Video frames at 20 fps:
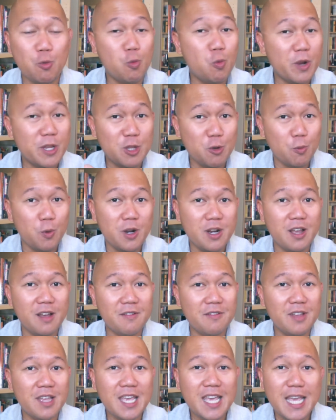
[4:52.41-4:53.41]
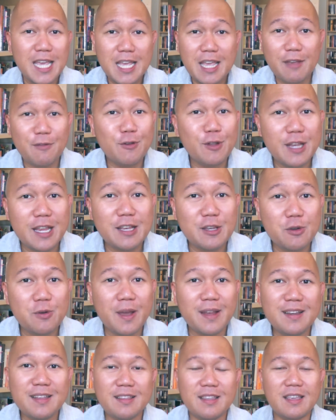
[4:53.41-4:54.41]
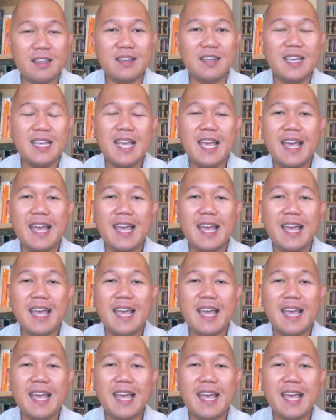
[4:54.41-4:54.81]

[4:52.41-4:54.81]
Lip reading: when you would have if you didn't do anything.